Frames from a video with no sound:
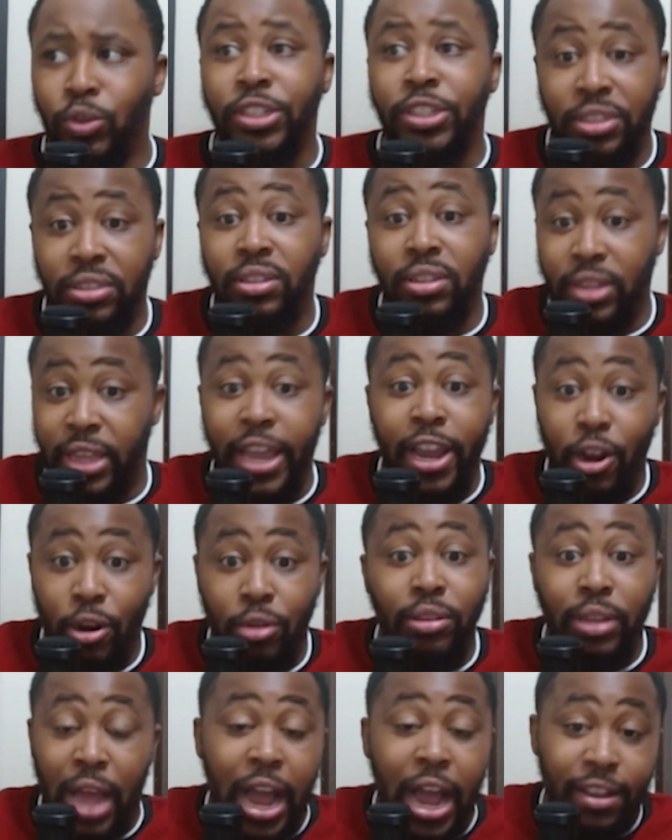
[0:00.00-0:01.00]
risk their
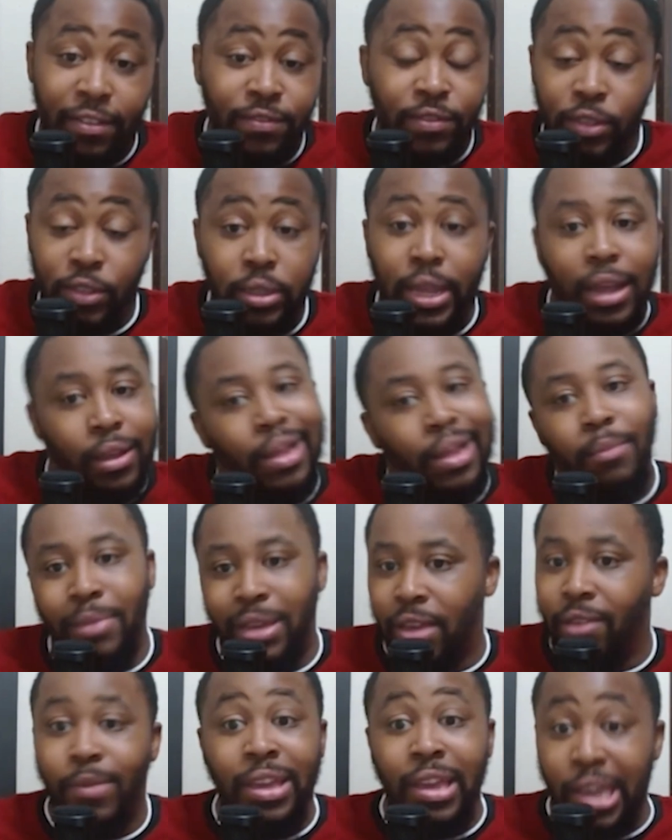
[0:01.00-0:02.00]
lives. Like, I
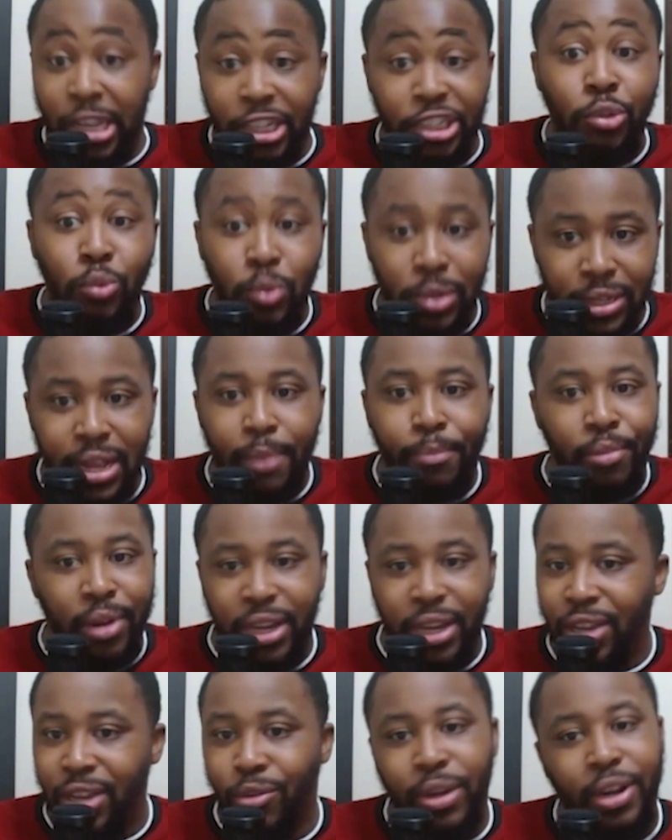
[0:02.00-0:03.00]
mean, he hit you with that brick,
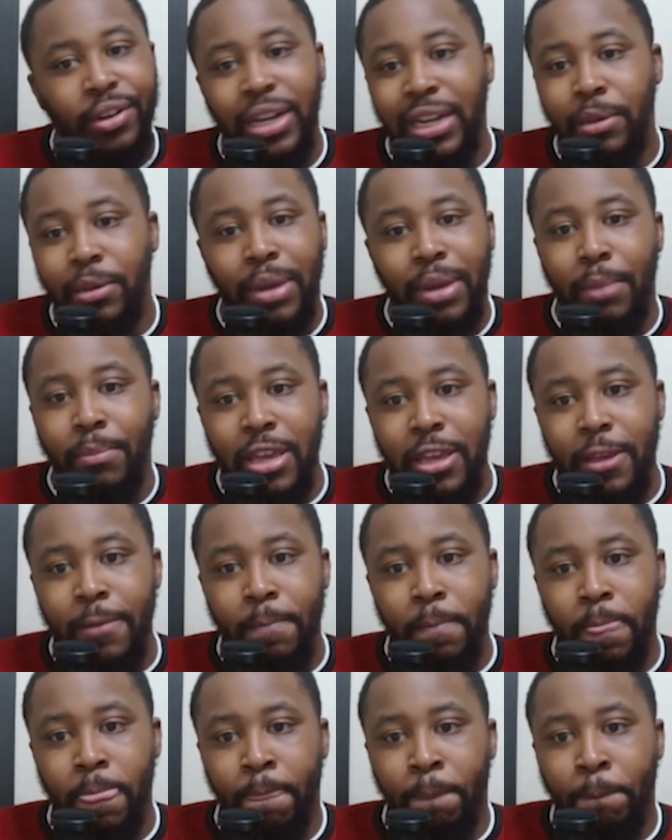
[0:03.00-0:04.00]
he don't care nothing about me.
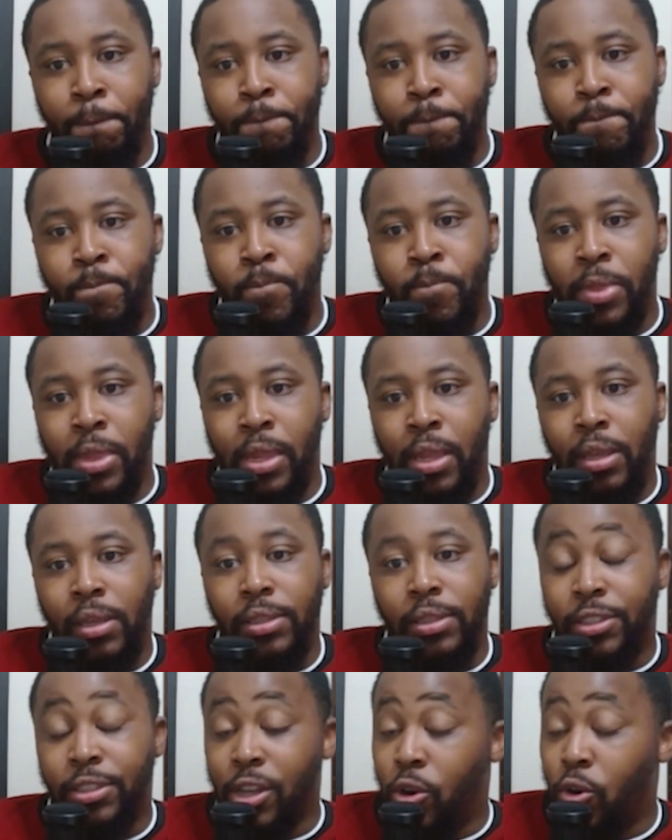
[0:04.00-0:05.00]

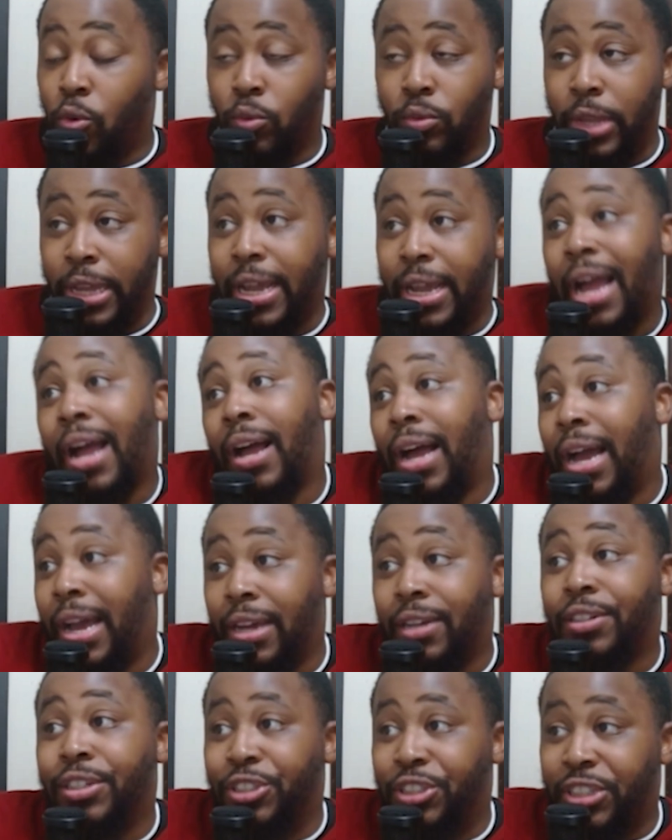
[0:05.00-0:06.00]
So, like, I
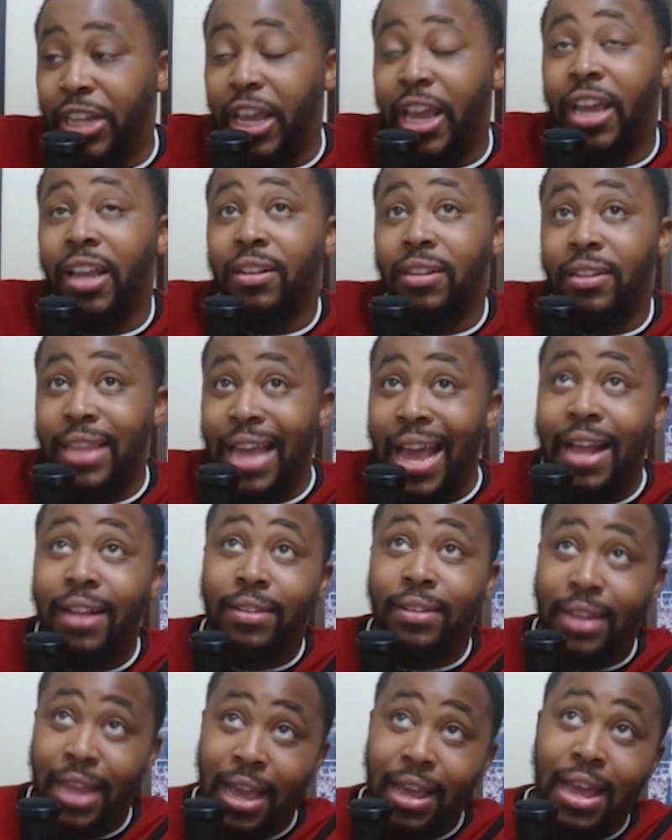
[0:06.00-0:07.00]
understand that
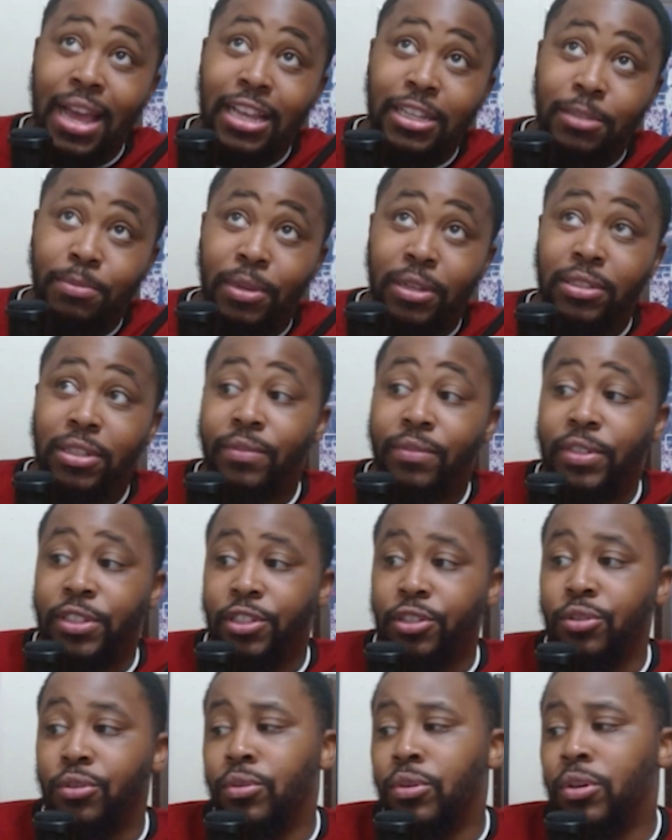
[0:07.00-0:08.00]
aspect of it
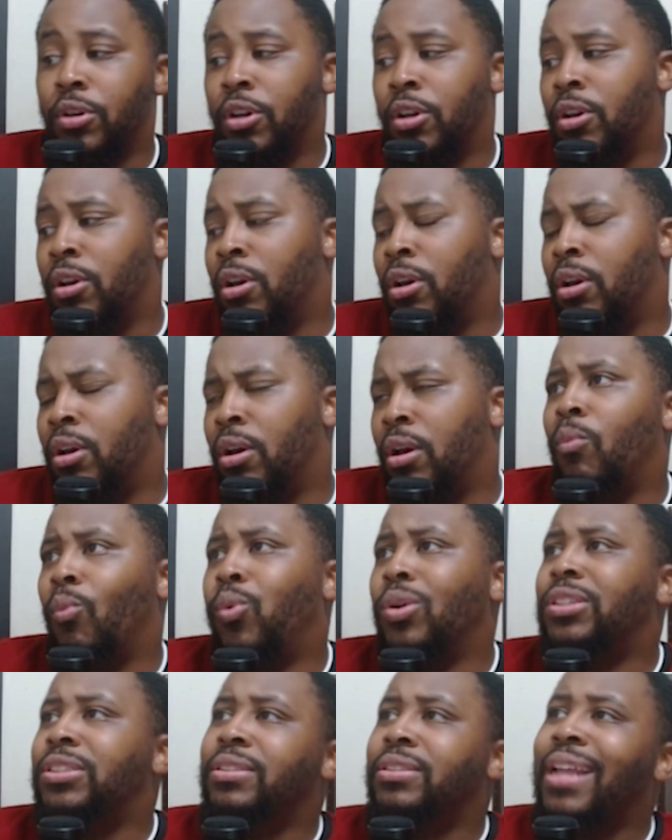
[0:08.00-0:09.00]
too.
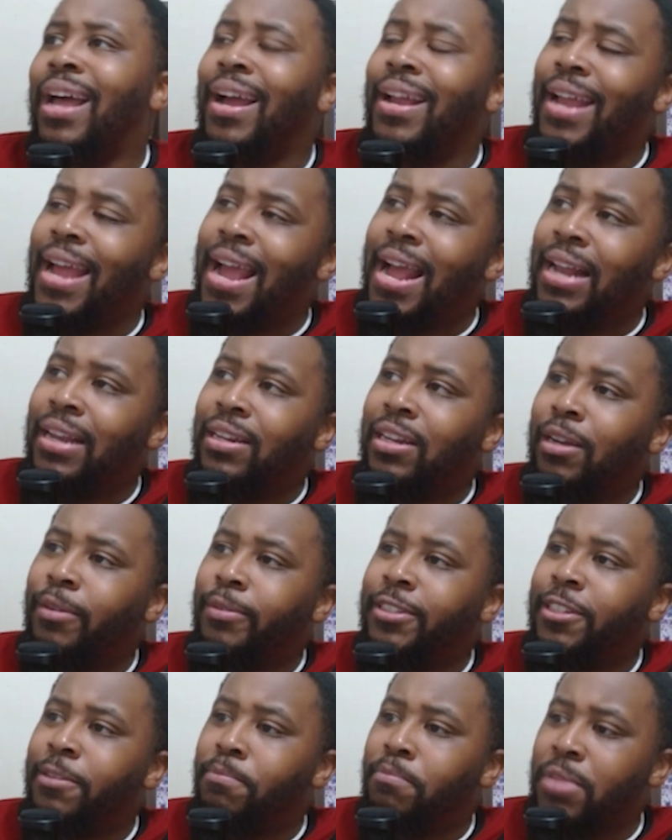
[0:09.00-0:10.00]
What's not adding up
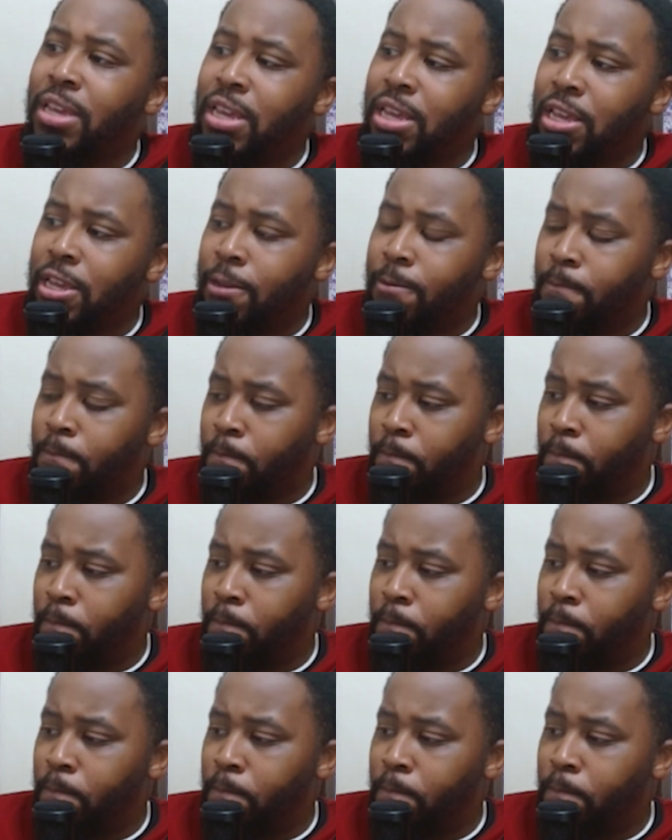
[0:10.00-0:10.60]
to me